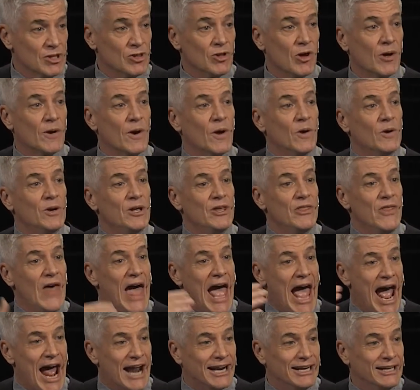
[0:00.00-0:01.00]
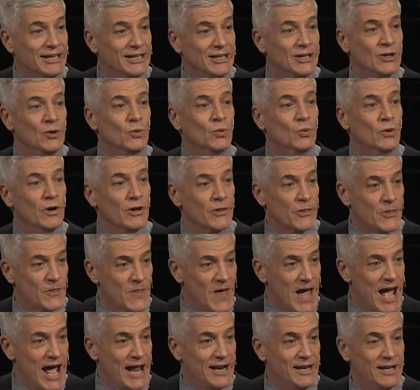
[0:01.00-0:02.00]
Not only that, with
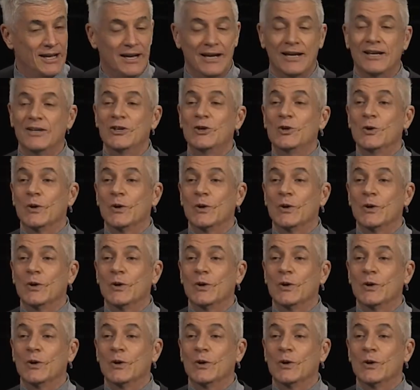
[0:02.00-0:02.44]
that,